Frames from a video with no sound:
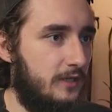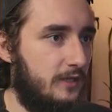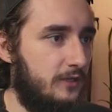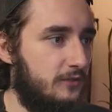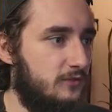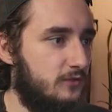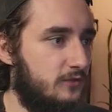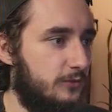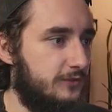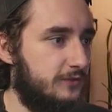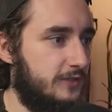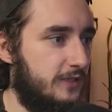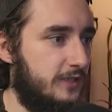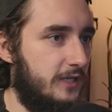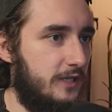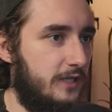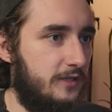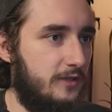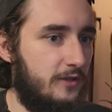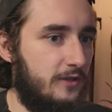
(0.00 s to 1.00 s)
So we'll send
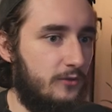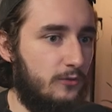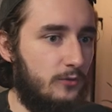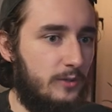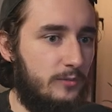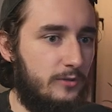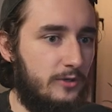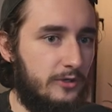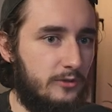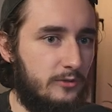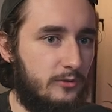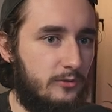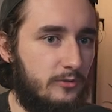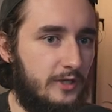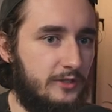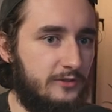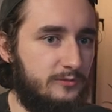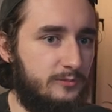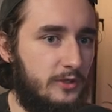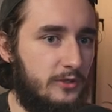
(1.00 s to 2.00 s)
another webhook
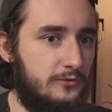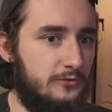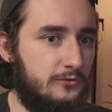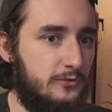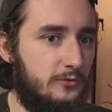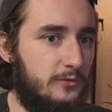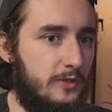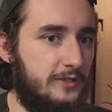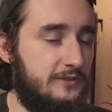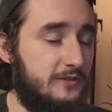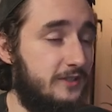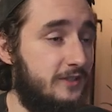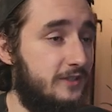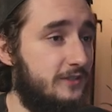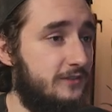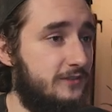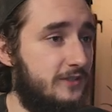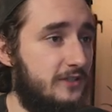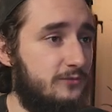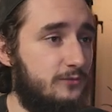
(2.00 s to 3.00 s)
request, post request, and in
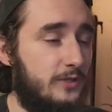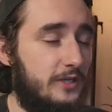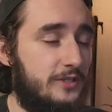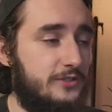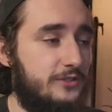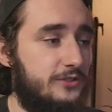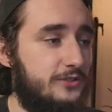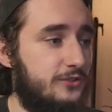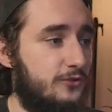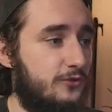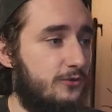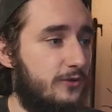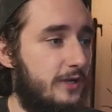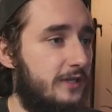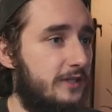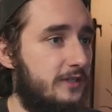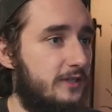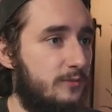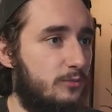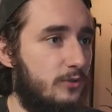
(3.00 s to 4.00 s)
this case, we're actually just
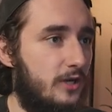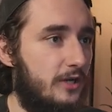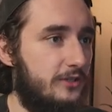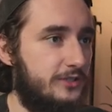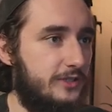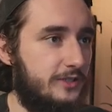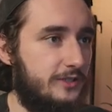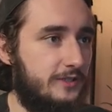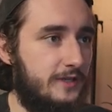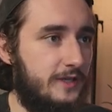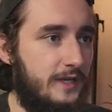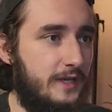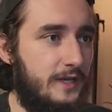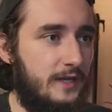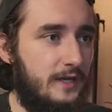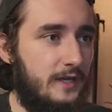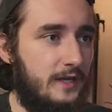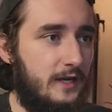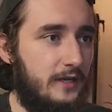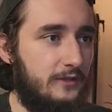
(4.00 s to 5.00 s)
creating the project.
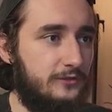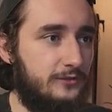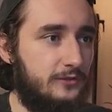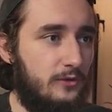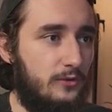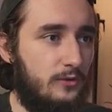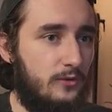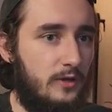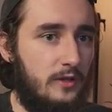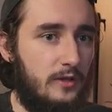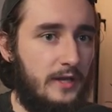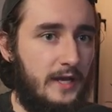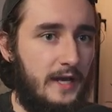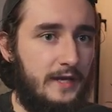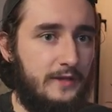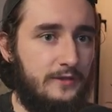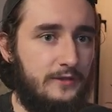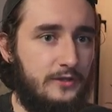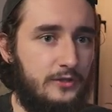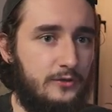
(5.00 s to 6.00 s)
So I'll
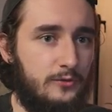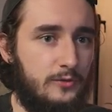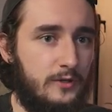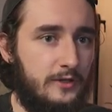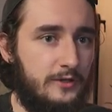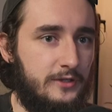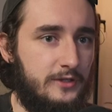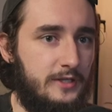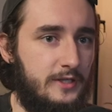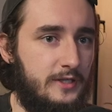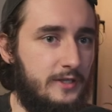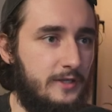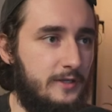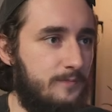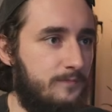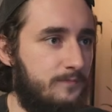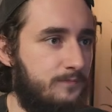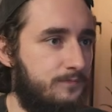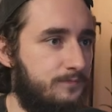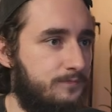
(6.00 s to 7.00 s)
add the URL
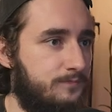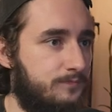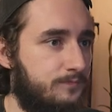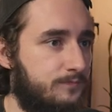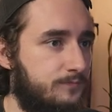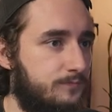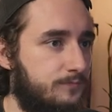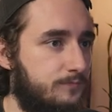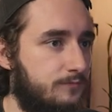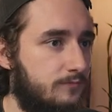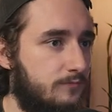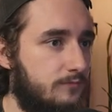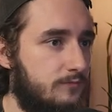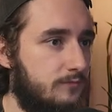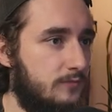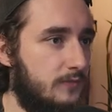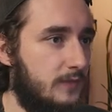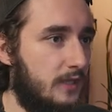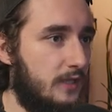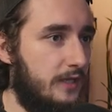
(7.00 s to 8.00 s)
here,
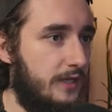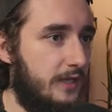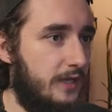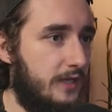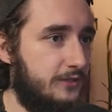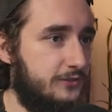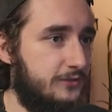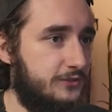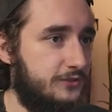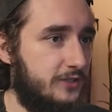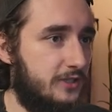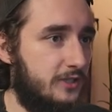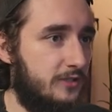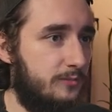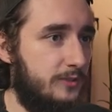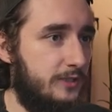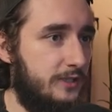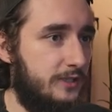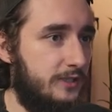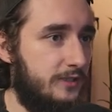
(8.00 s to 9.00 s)
and it's just going to
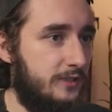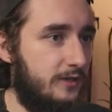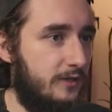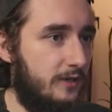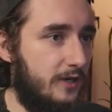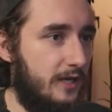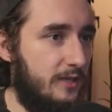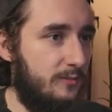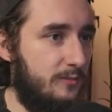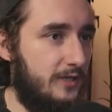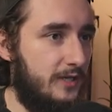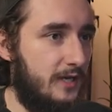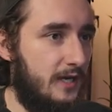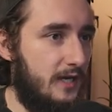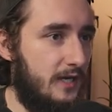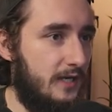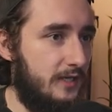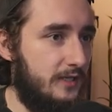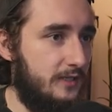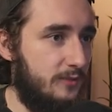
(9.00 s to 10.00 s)
be our
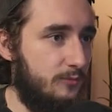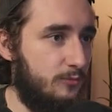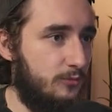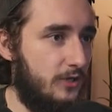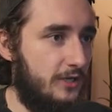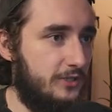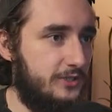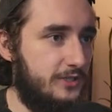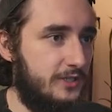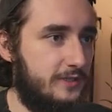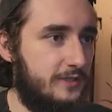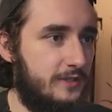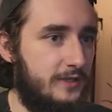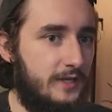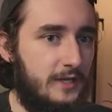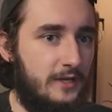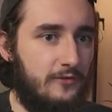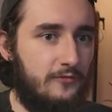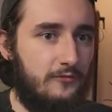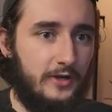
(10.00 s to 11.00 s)
API and then project,
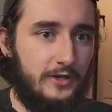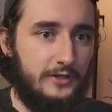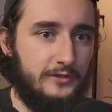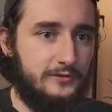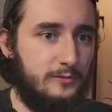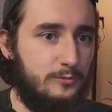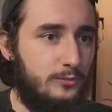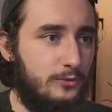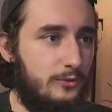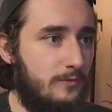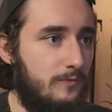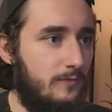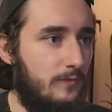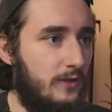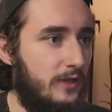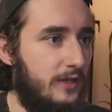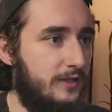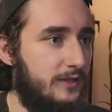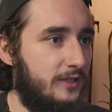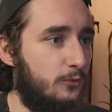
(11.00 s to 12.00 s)
very simple.
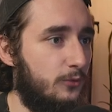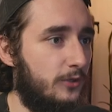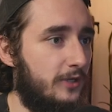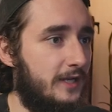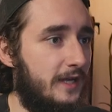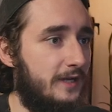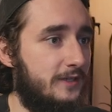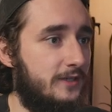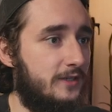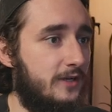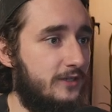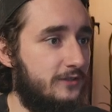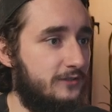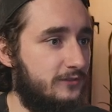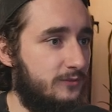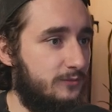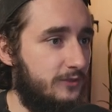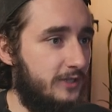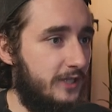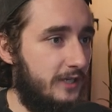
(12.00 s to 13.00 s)
And then we're going to add
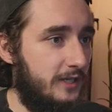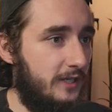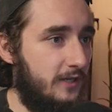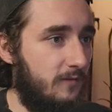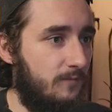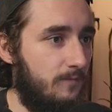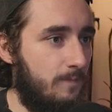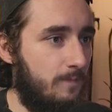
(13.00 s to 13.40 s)
custom data.